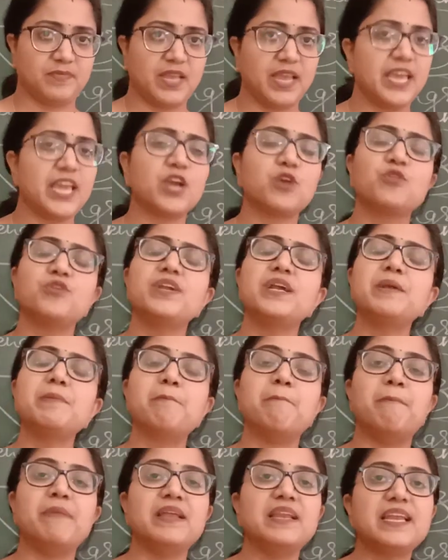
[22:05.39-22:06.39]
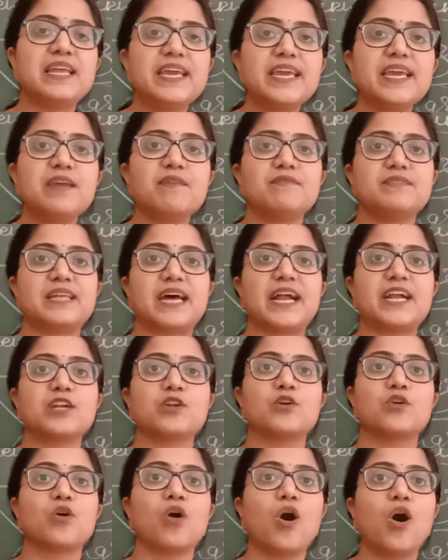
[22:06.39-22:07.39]
he couldn't believe
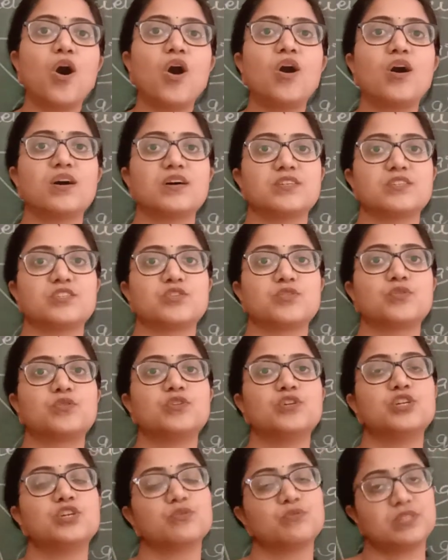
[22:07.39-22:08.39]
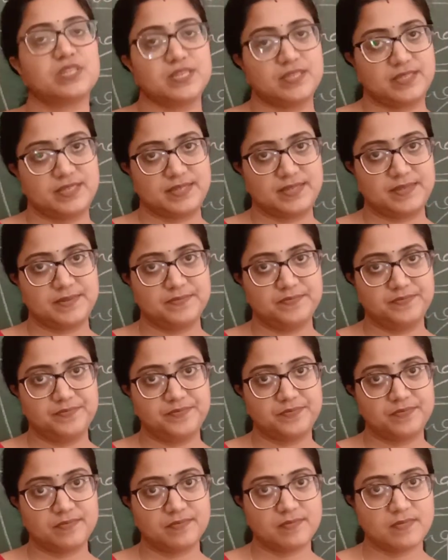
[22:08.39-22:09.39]
that God could do this.
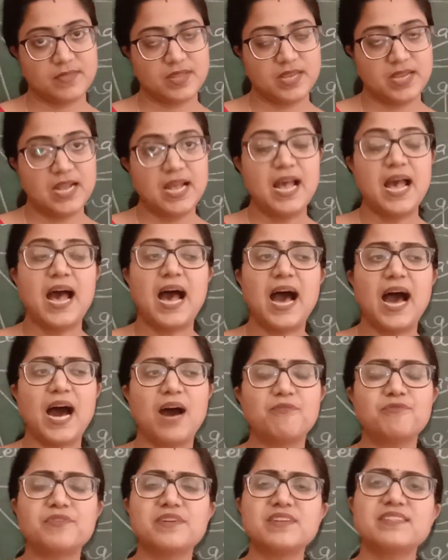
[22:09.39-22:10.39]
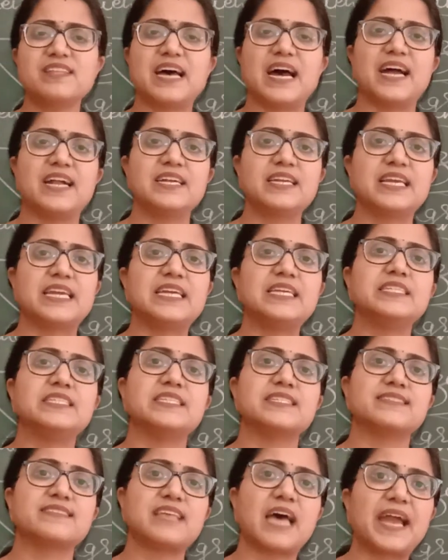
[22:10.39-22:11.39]
After that, he
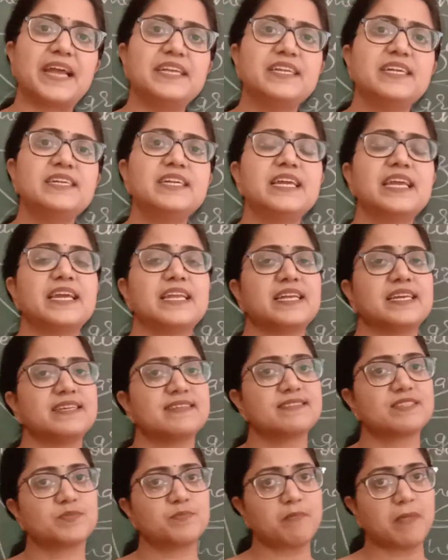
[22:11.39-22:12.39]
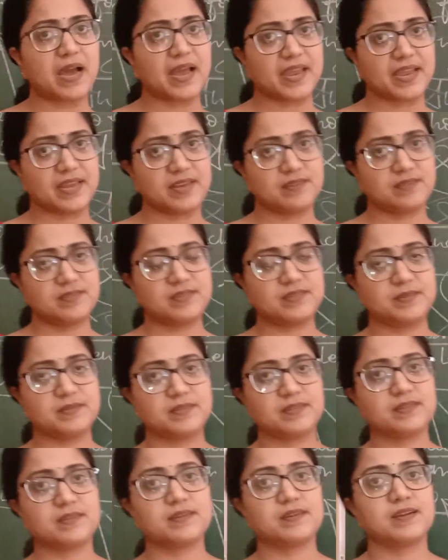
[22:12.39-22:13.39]
decided in his mind
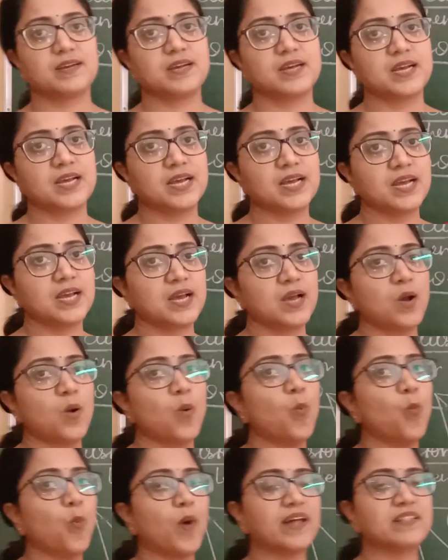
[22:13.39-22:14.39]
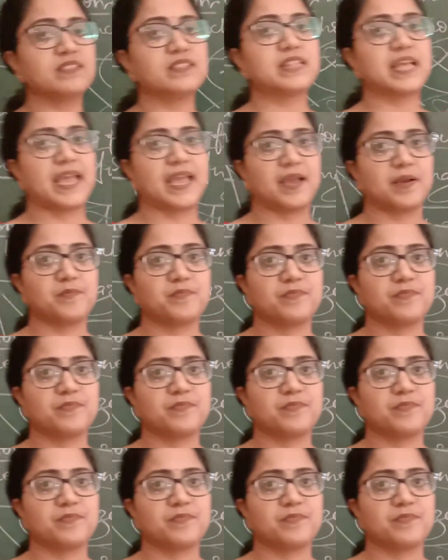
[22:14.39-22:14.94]
one thing.